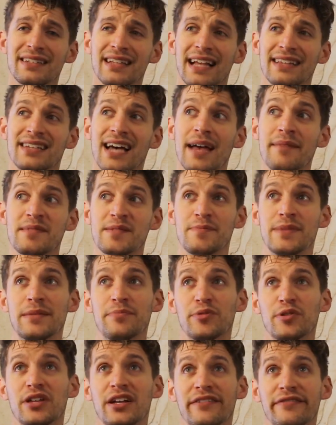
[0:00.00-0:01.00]
At times
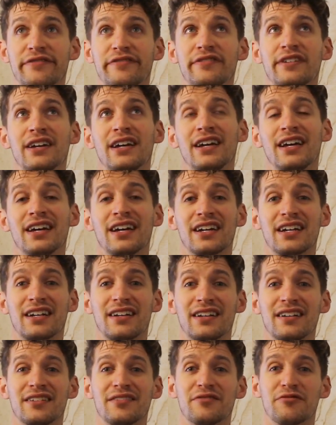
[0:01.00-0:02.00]
people have
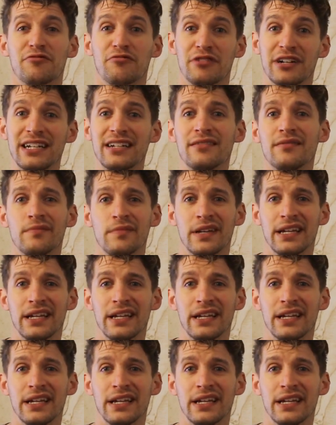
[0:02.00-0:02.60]
written